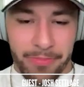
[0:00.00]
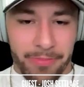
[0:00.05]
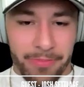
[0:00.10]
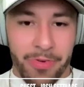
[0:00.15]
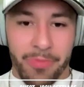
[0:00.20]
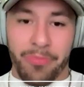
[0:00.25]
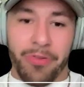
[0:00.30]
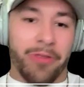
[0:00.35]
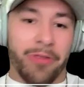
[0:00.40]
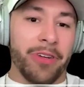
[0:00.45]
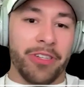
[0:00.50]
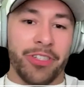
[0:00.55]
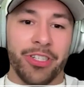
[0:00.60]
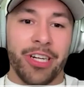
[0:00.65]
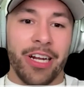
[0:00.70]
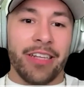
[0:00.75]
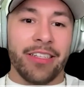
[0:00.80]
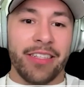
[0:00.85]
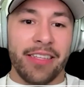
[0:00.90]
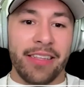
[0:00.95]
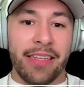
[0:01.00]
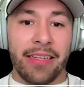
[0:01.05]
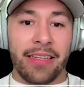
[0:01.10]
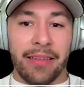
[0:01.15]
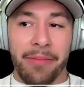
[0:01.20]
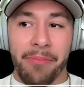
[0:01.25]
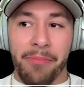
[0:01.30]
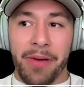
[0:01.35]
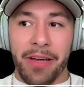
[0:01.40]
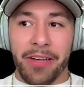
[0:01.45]
pretty much chasing the
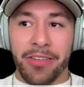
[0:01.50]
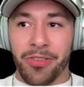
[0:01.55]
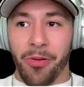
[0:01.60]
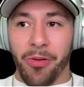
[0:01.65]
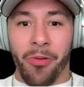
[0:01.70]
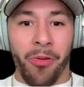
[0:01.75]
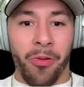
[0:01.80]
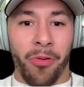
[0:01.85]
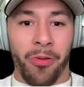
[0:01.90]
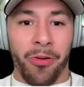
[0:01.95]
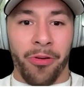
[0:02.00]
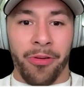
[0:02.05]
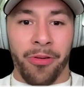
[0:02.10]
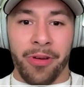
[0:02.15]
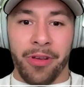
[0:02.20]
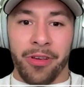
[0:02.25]
Olympics or